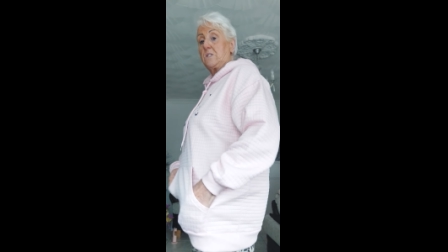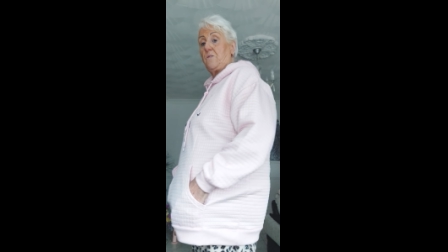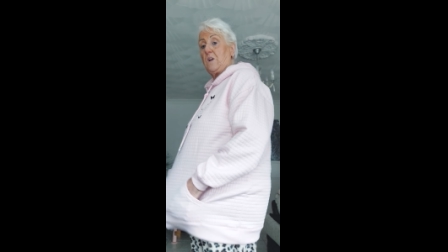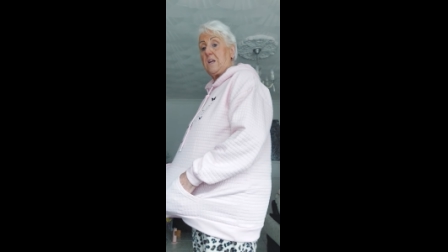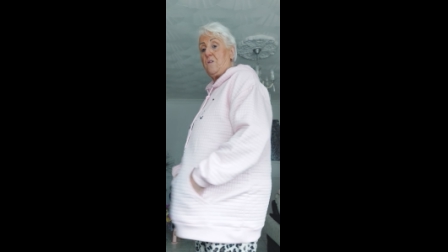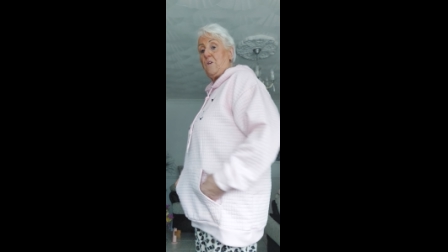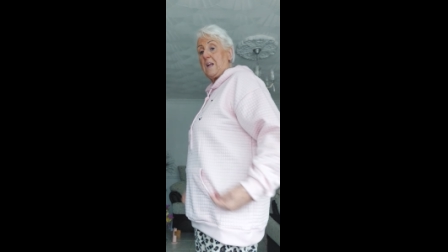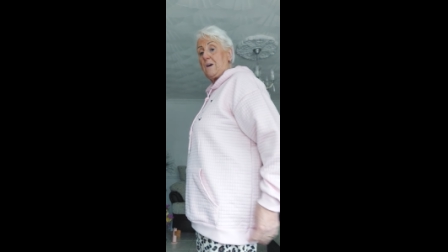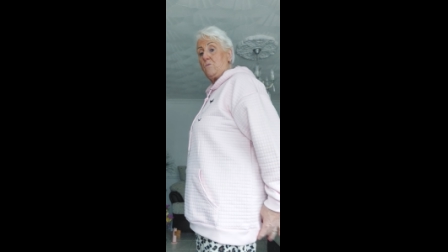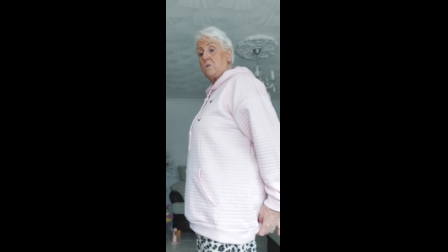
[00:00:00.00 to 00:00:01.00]
because I will leave it
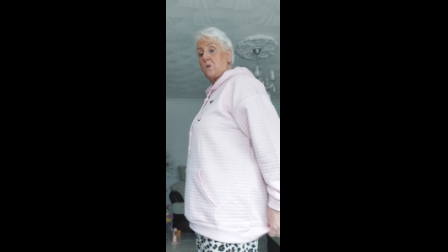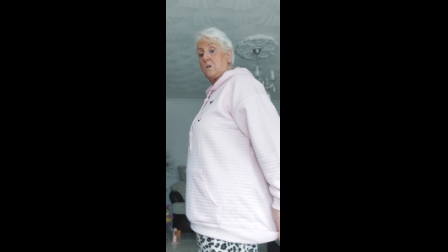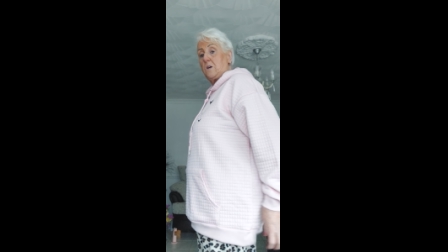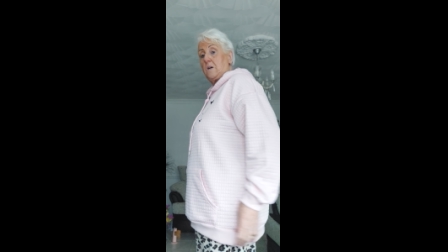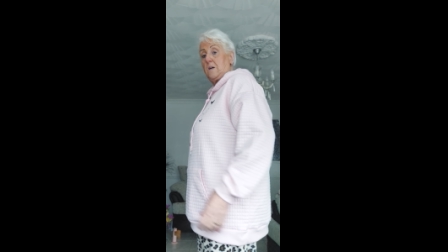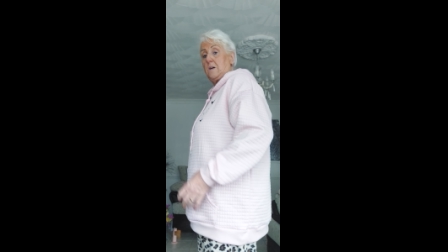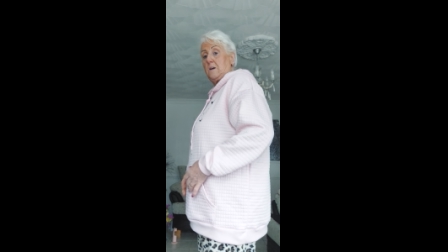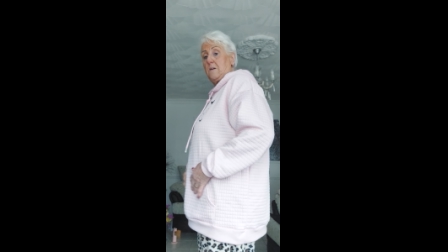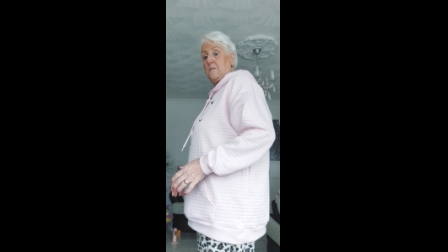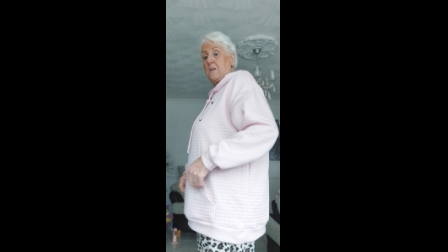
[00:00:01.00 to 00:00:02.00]
out.
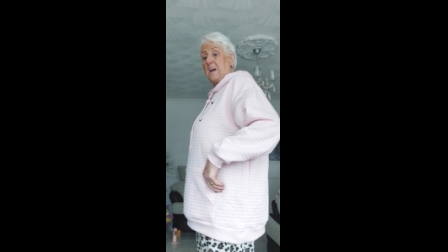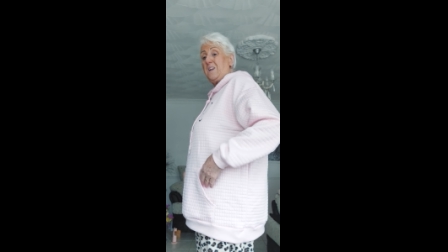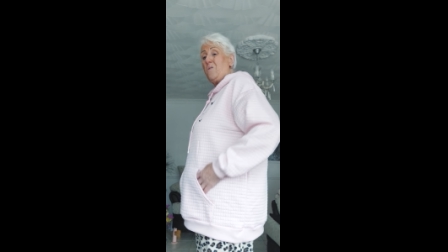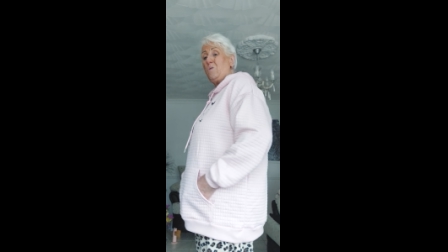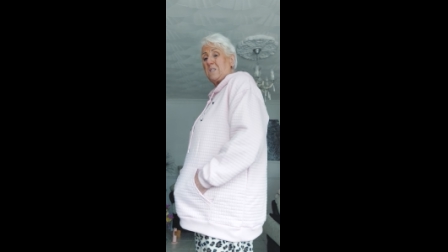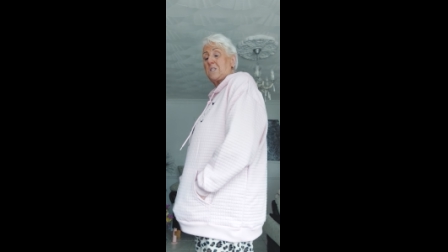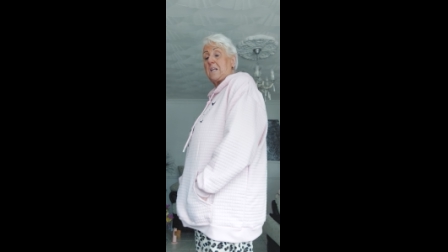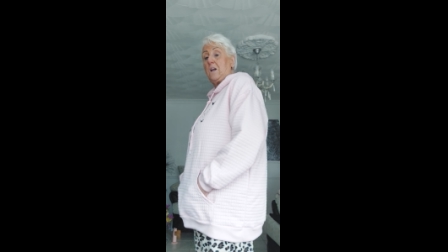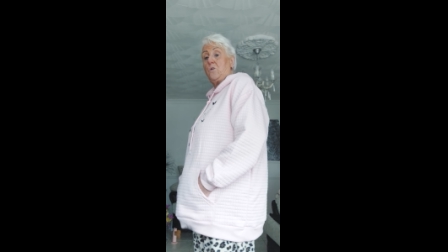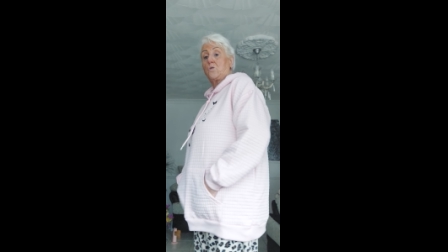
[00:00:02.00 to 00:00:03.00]
I know it
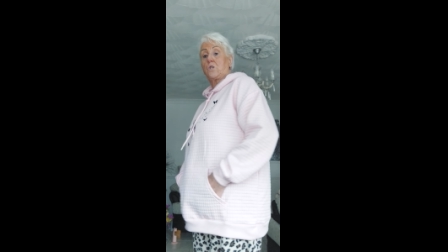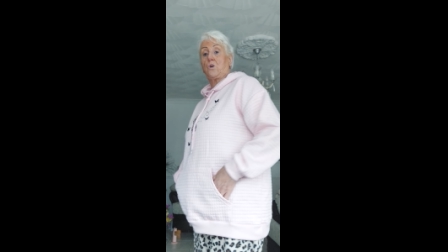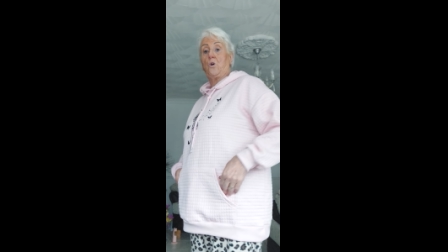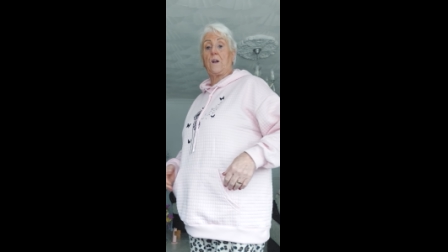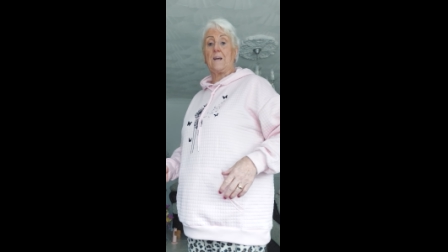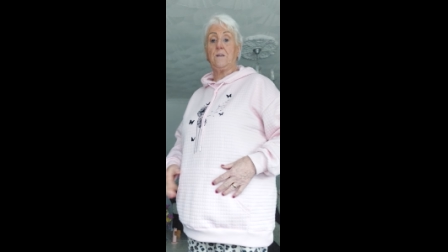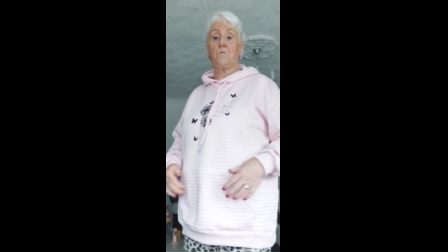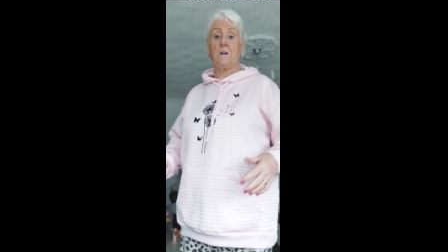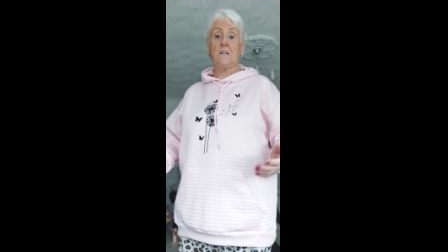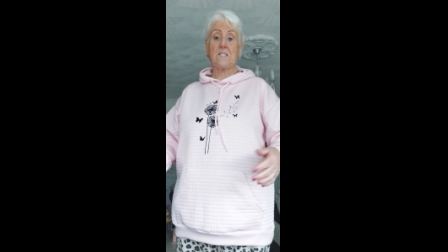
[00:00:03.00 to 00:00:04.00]
still looks all right
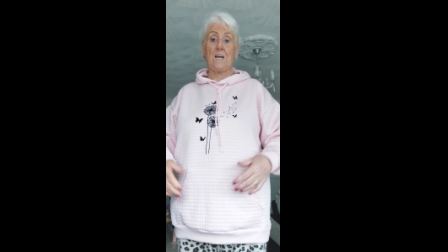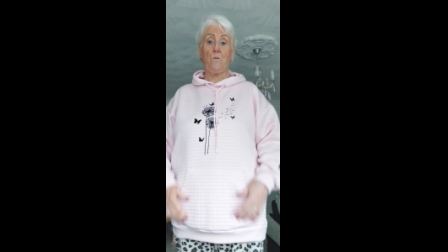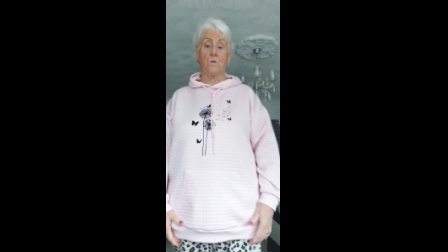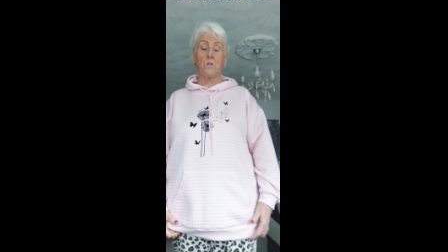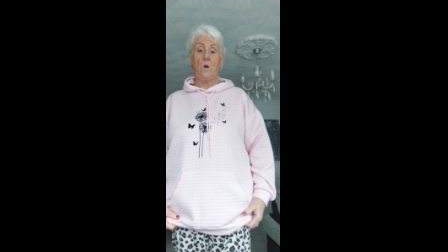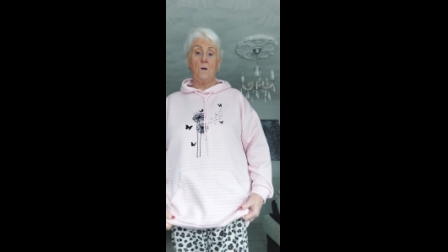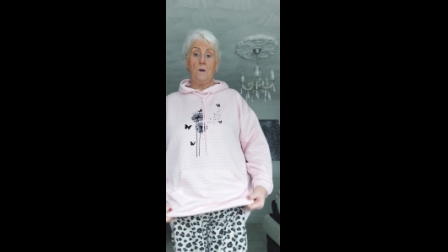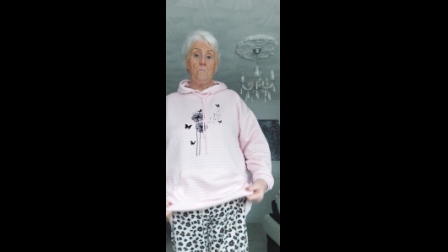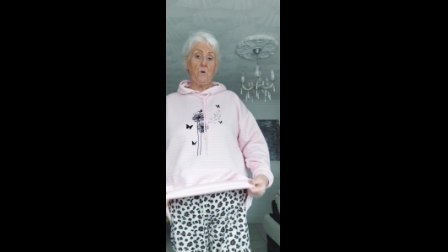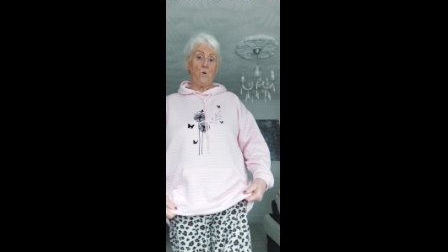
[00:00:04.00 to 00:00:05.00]
when it's out,
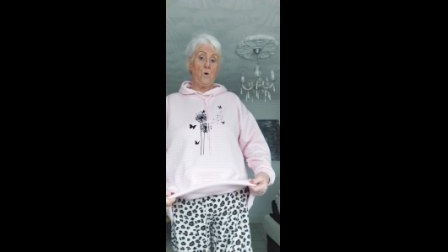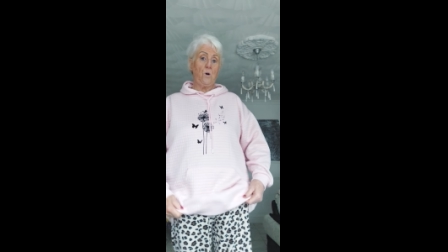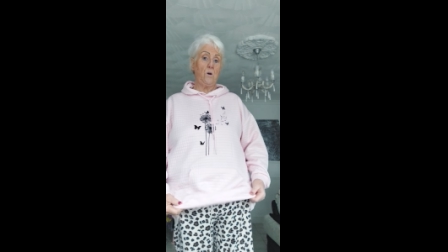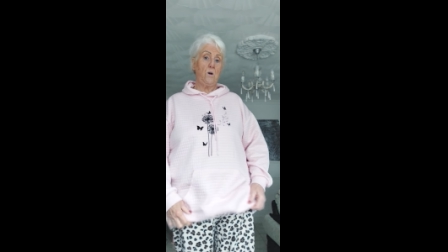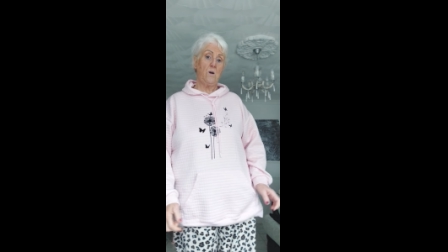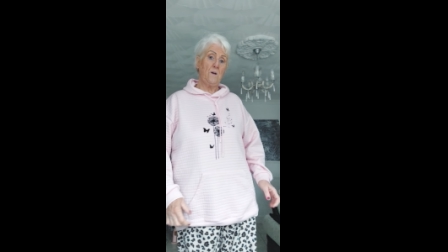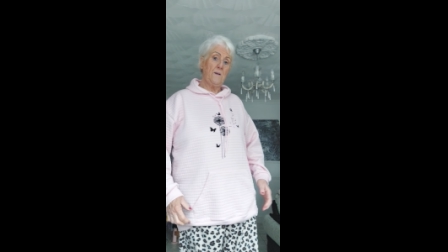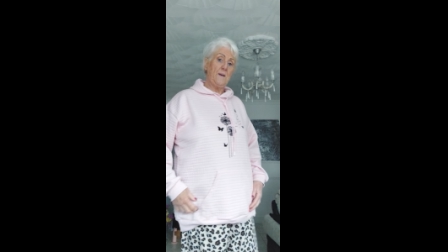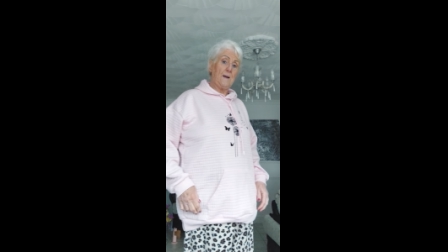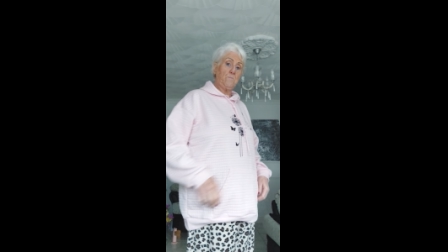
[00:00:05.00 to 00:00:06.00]
but
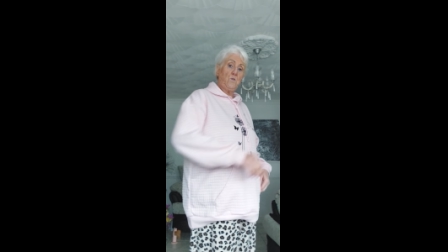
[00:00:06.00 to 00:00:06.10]
I'm